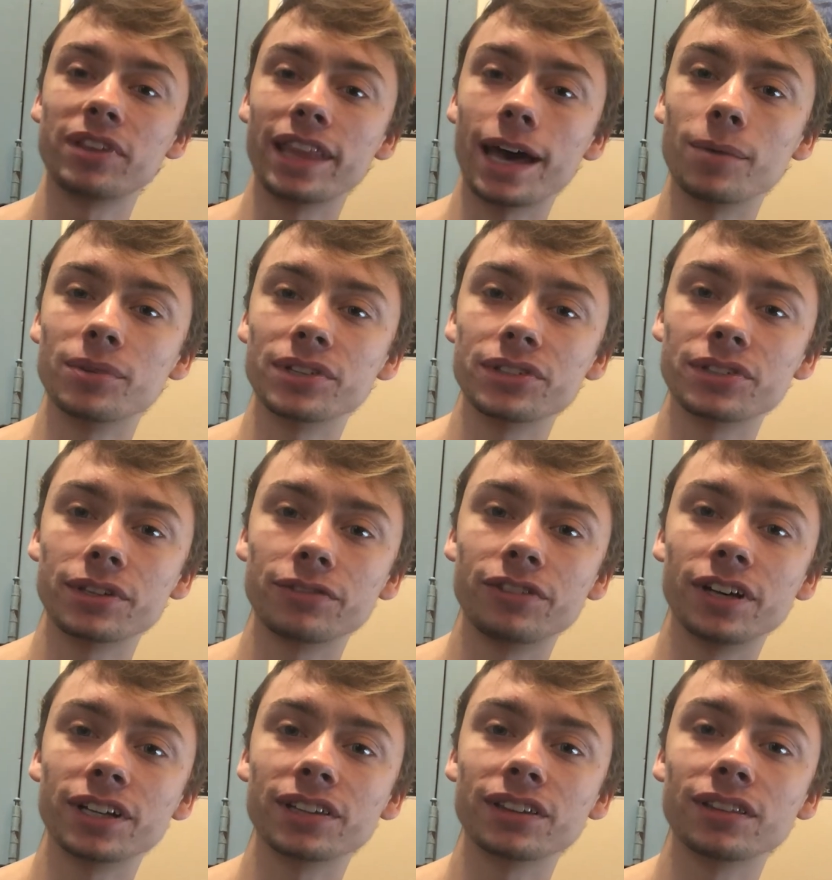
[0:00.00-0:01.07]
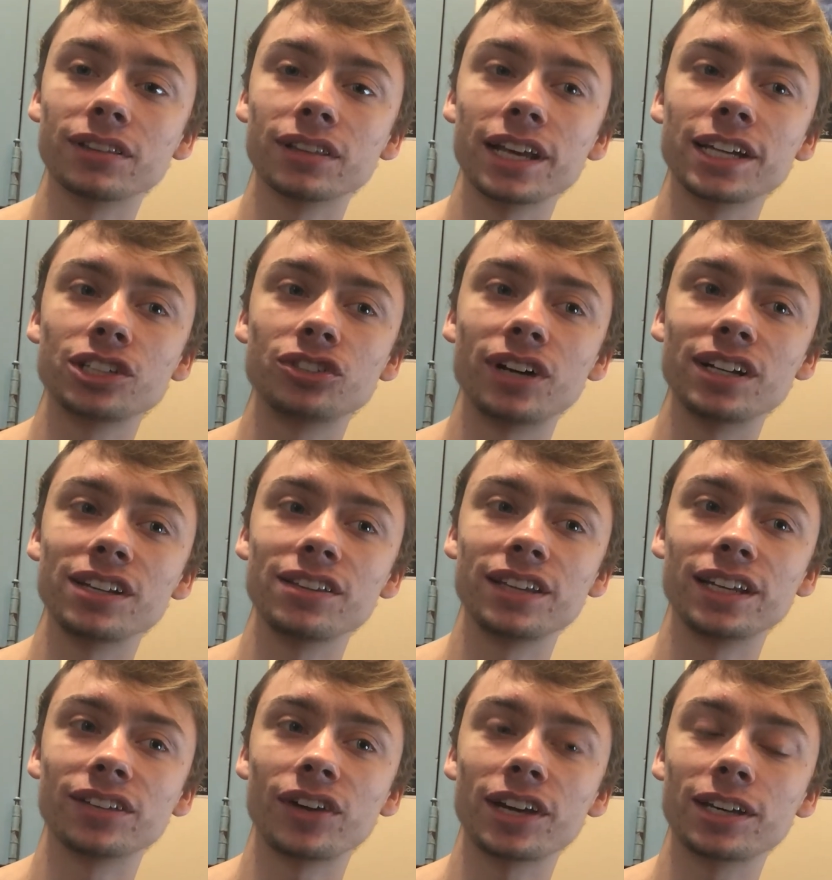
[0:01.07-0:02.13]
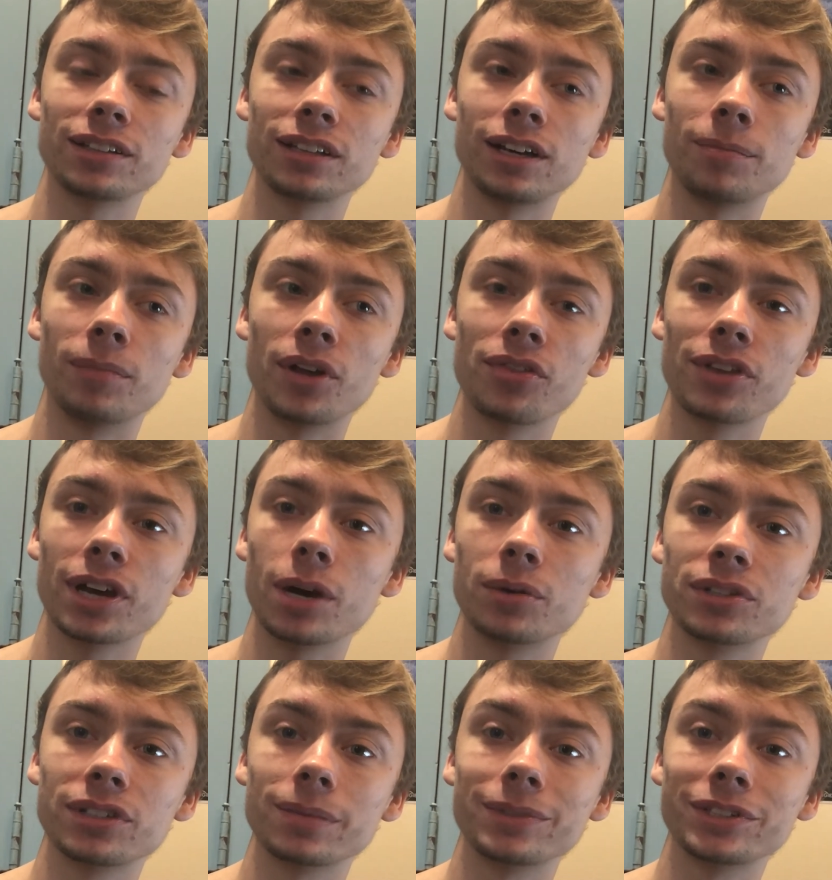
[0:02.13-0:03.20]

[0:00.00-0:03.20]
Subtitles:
when that was a fucking like trendy thing like a month ago or some